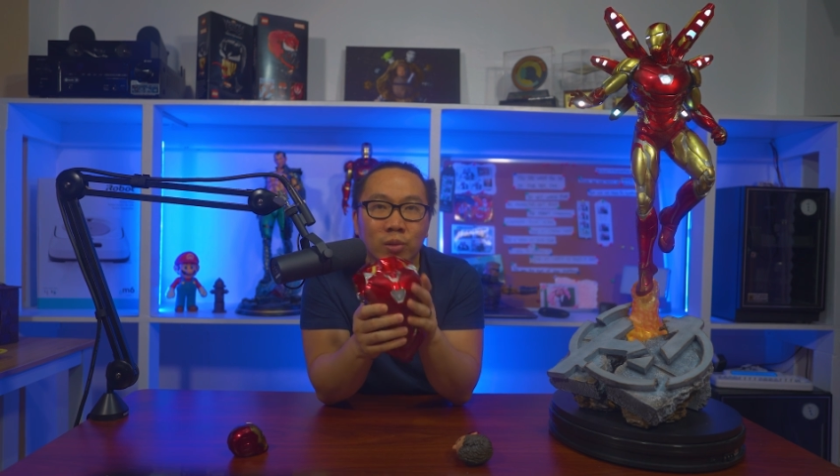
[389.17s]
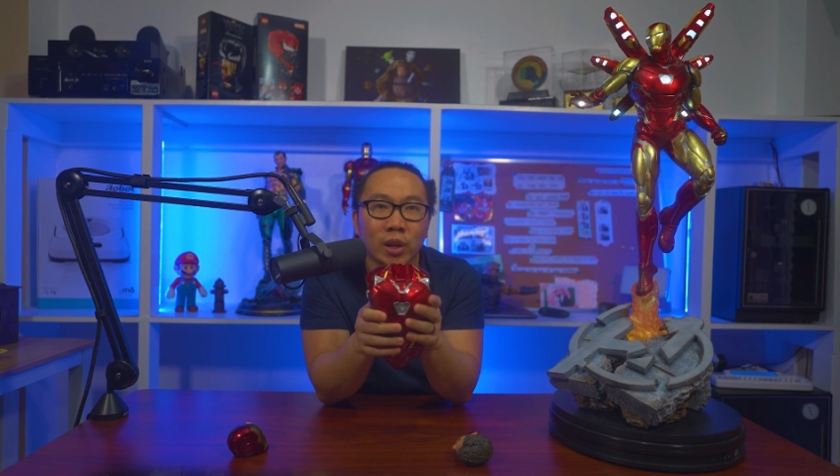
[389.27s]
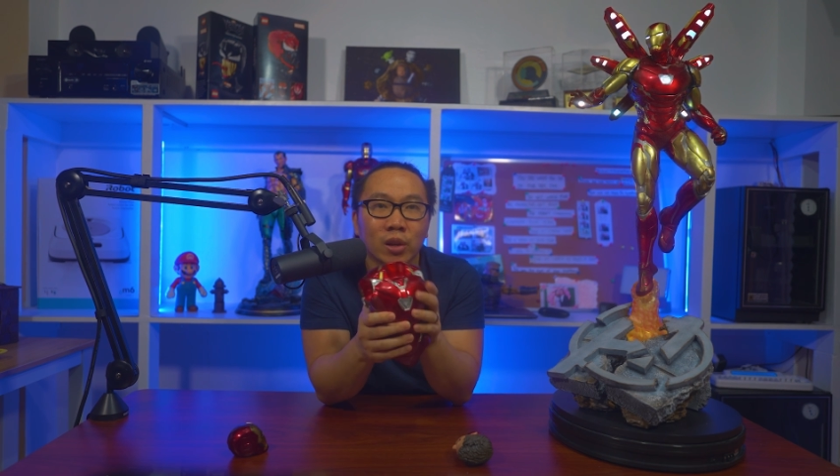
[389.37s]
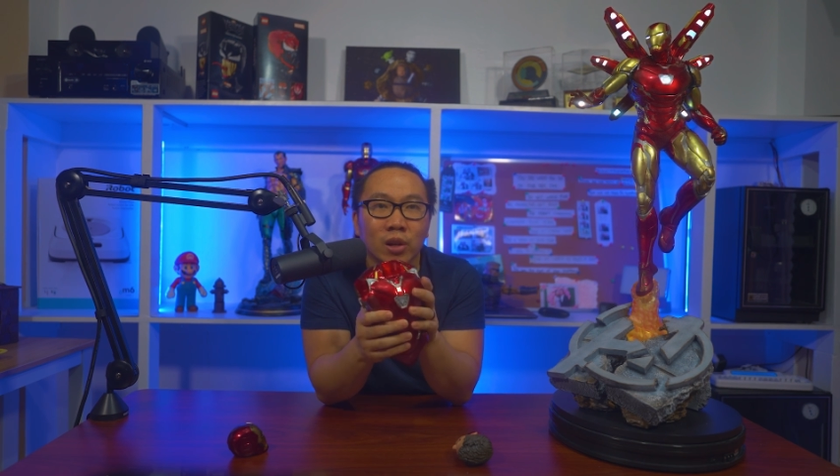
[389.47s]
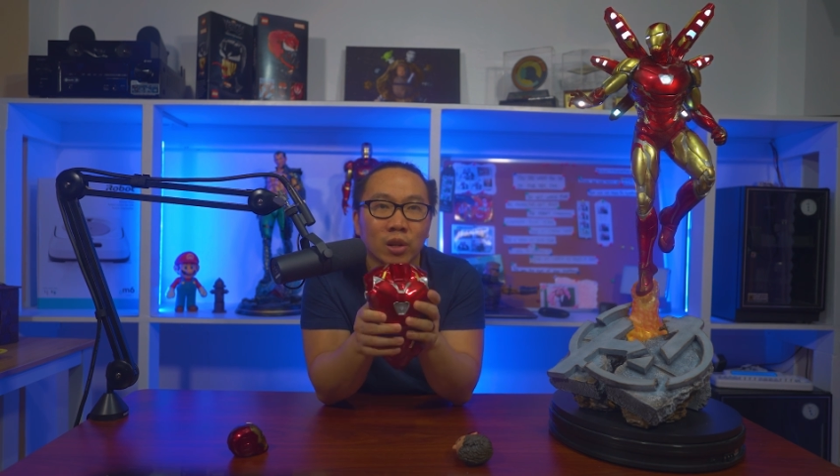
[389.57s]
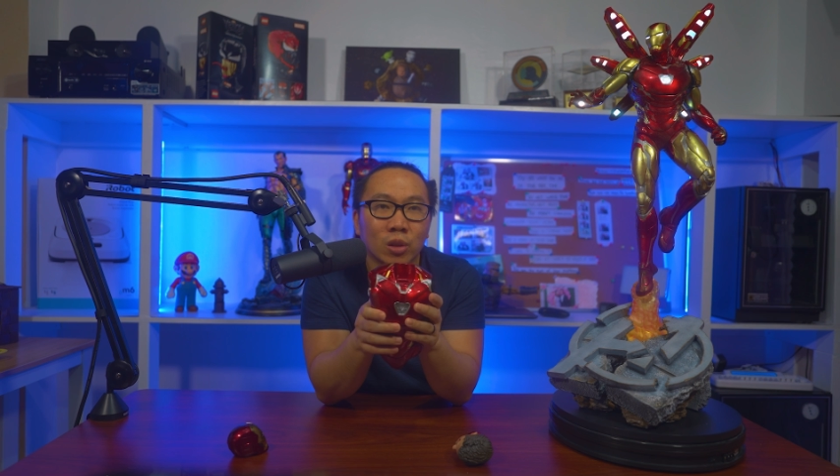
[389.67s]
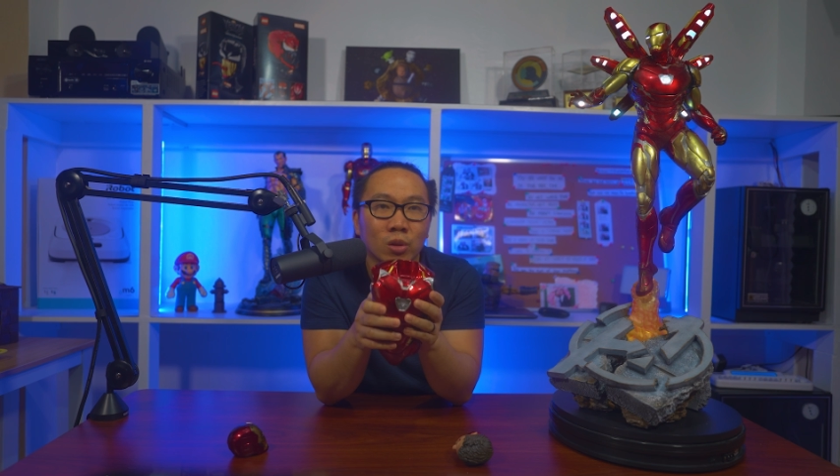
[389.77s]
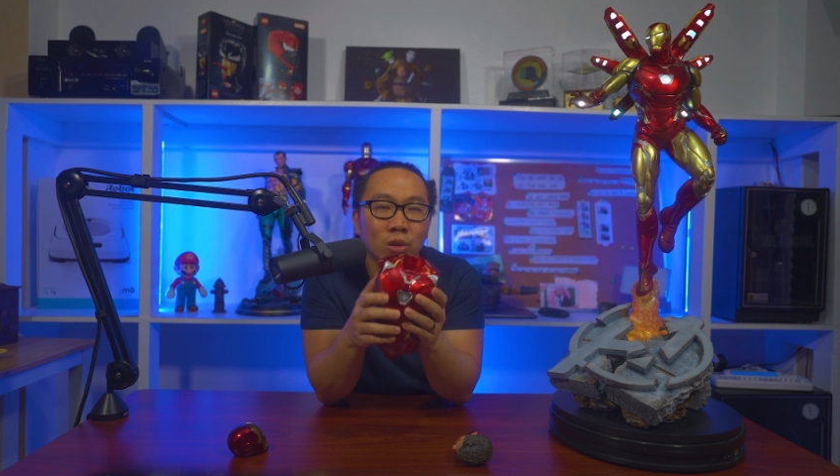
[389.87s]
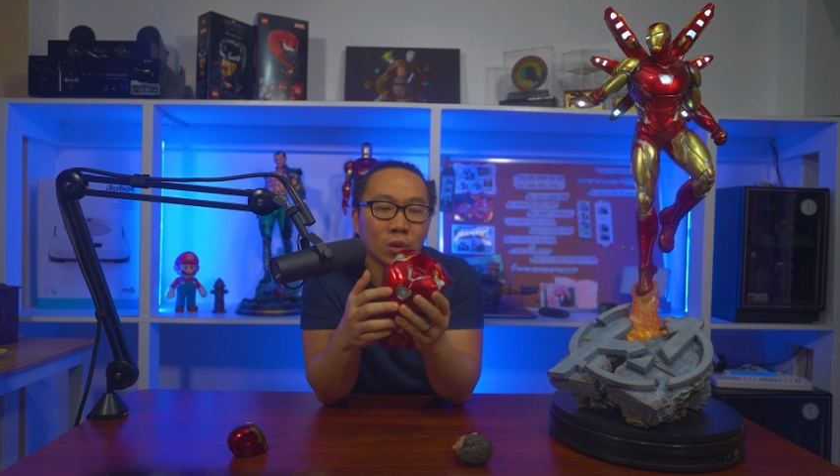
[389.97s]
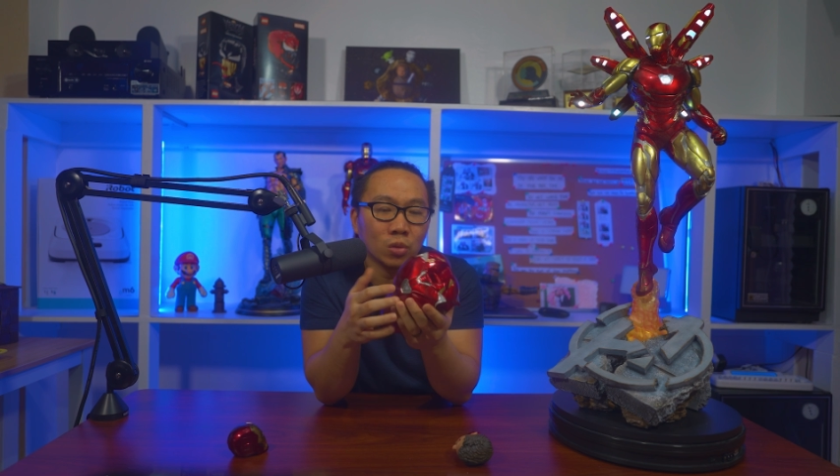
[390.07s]
regular
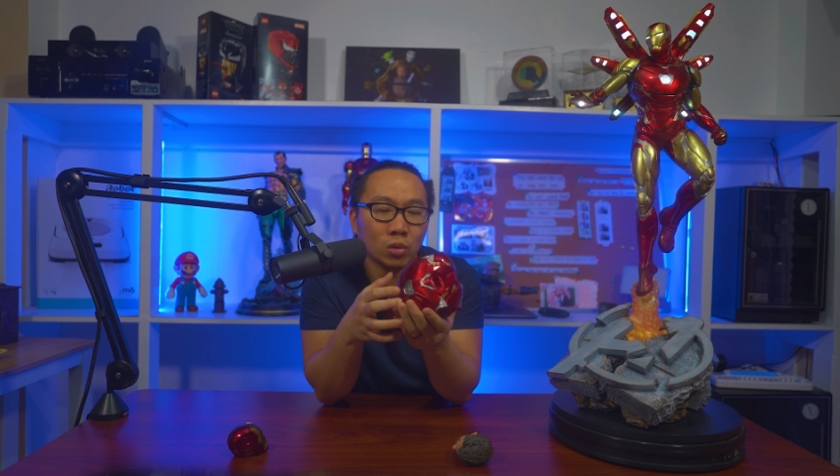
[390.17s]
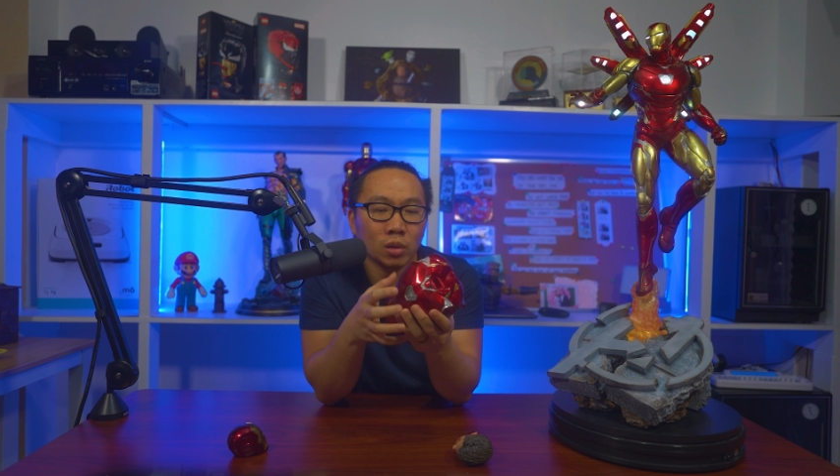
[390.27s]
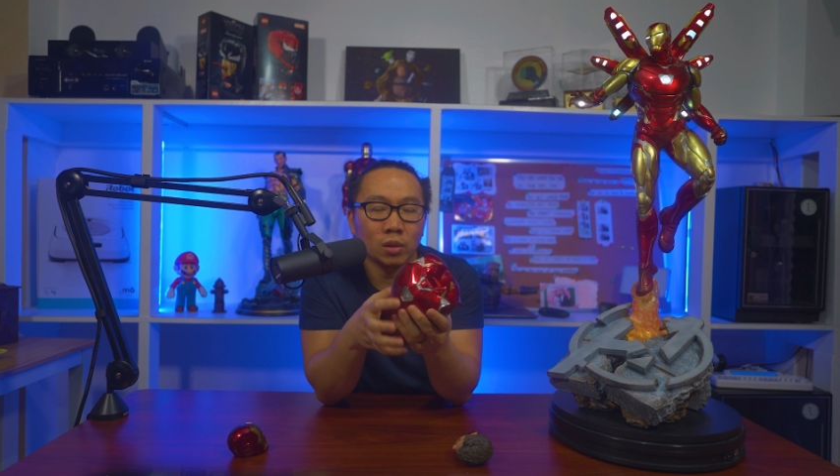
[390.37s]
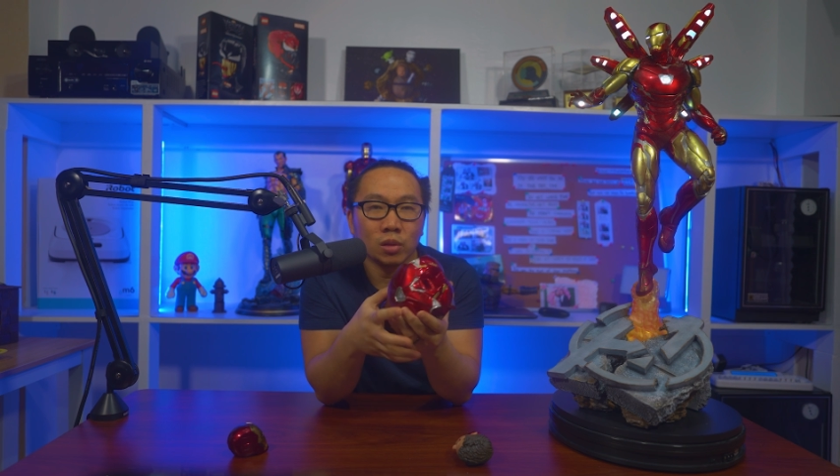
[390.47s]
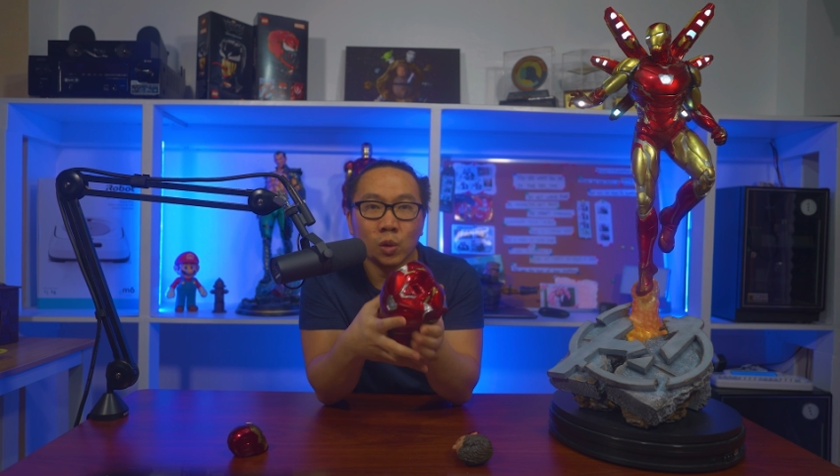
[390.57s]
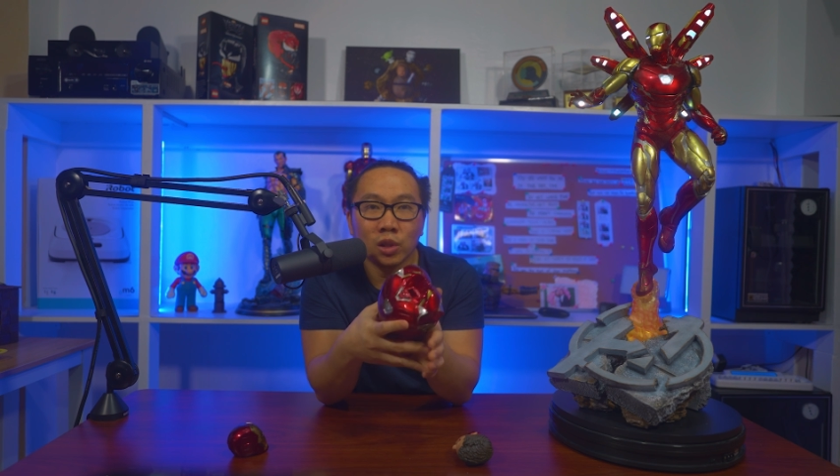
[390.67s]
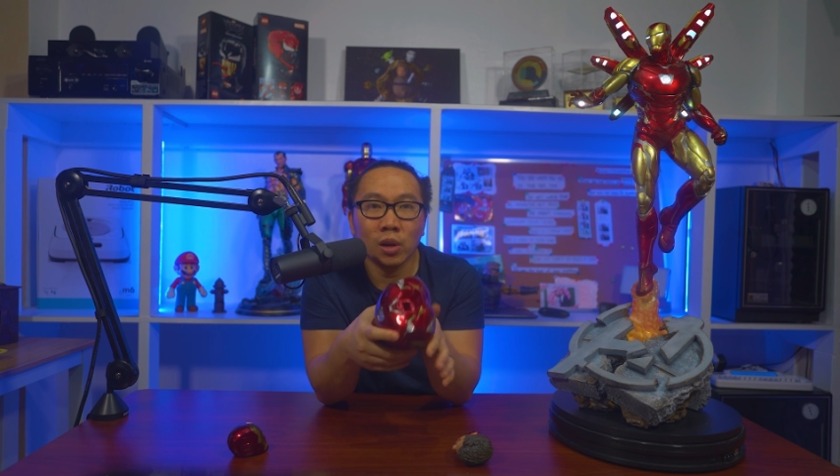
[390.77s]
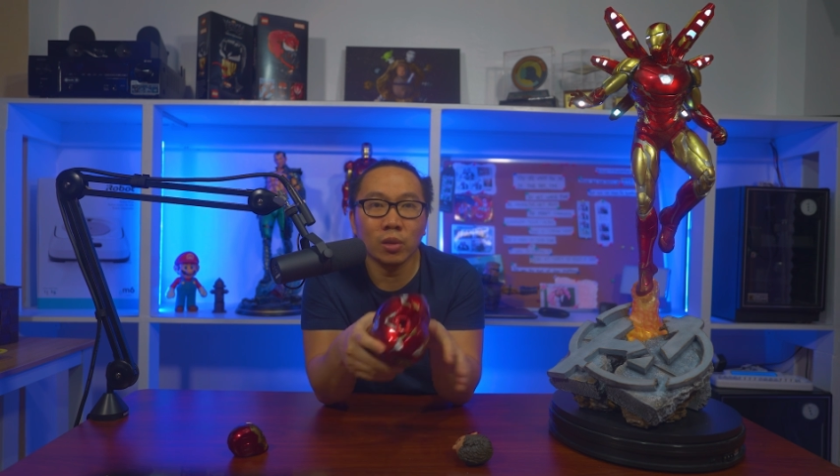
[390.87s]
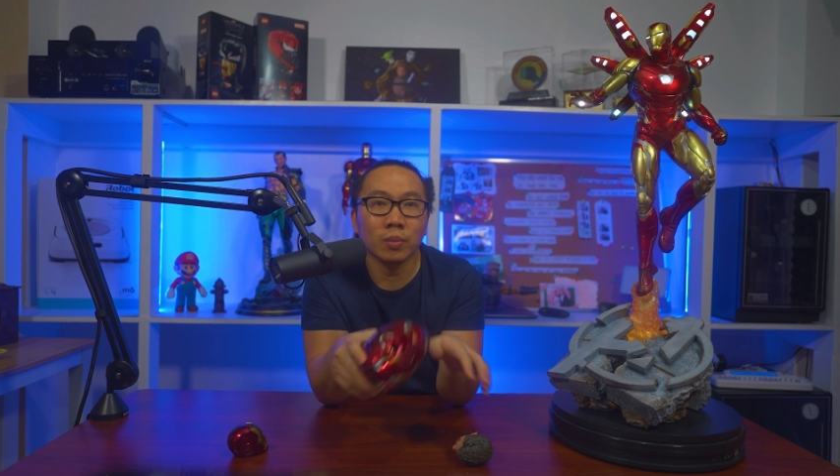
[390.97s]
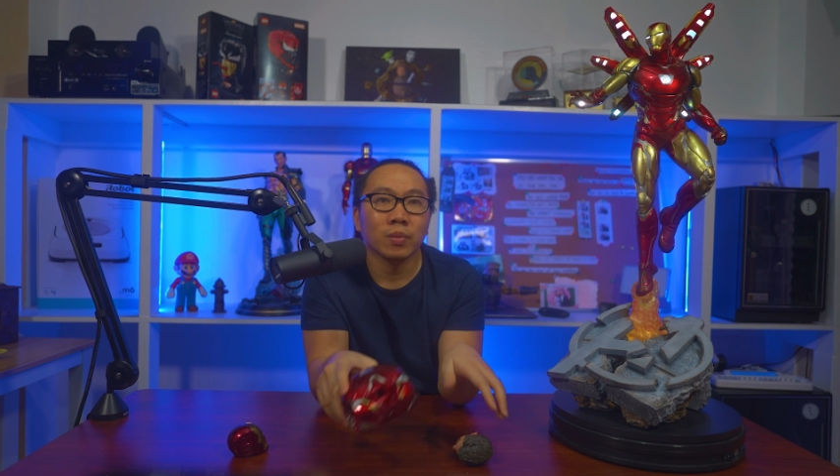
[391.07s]
torso switch
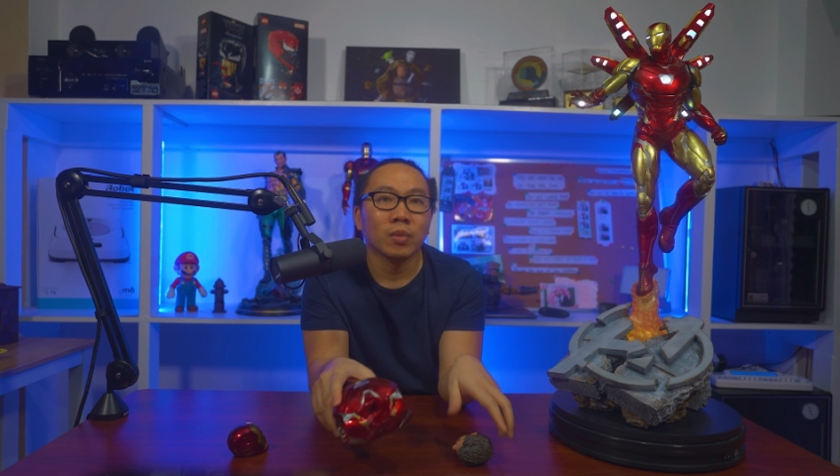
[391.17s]
out,